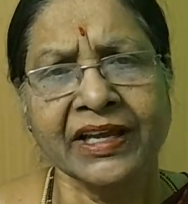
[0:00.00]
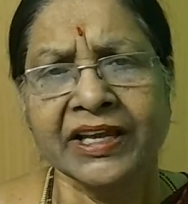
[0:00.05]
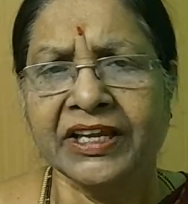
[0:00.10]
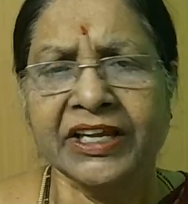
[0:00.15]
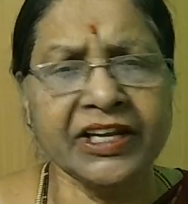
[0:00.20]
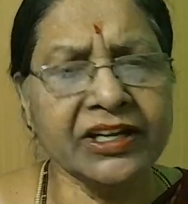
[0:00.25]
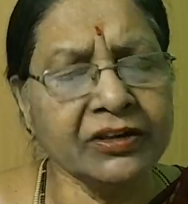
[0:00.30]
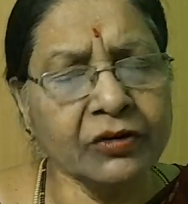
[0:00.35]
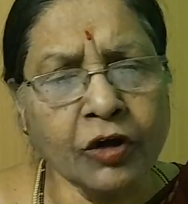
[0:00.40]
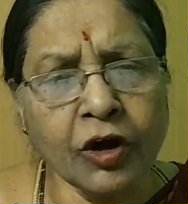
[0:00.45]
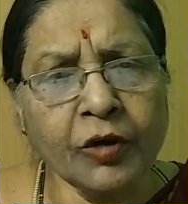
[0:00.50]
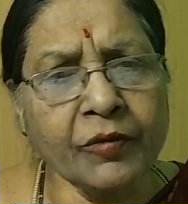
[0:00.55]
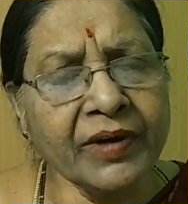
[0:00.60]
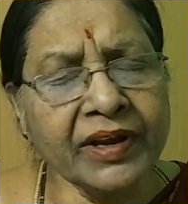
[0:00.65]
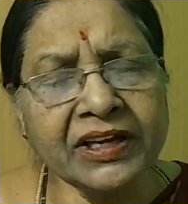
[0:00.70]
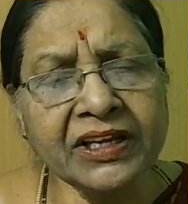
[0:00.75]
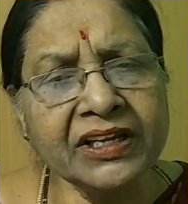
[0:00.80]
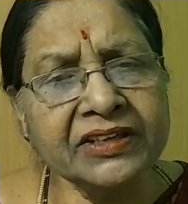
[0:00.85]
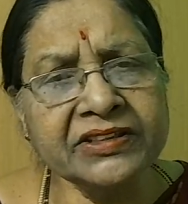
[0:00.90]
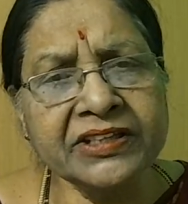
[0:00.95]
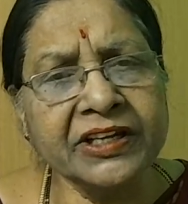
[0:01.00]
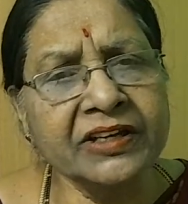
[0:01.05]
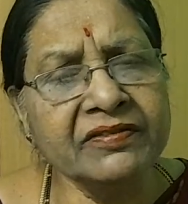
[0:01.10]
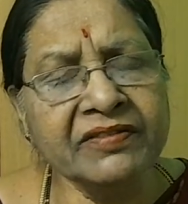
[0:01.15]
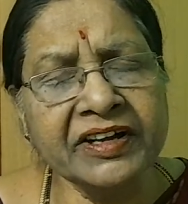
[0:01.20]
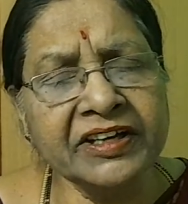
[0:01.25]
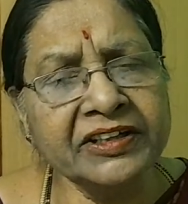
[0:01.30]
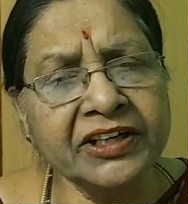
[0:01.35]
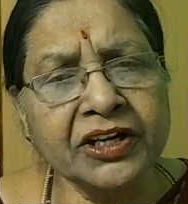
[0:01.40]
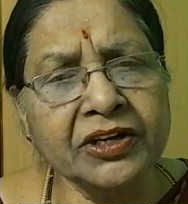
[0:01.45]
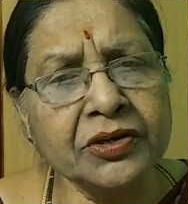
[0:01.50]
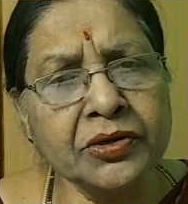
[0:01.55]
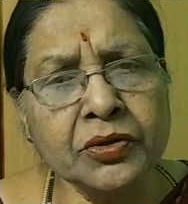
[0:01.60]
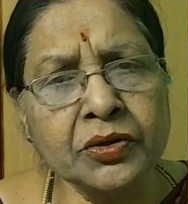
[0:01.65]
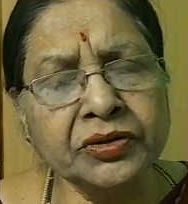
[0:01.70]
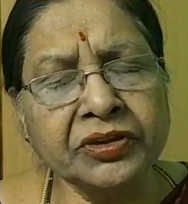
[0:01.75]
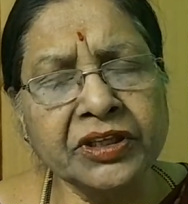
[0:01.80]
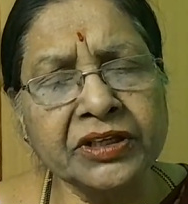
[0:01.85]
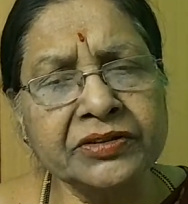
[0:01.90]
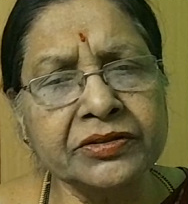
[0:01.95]
No one is invented new
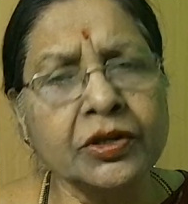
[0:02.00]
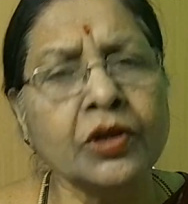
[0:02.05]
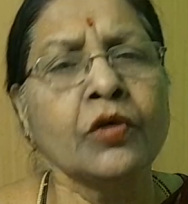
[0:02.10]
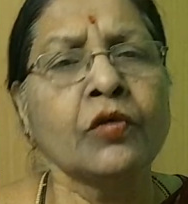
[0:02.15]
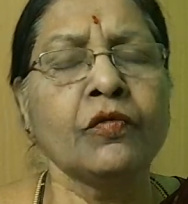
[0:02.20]
things.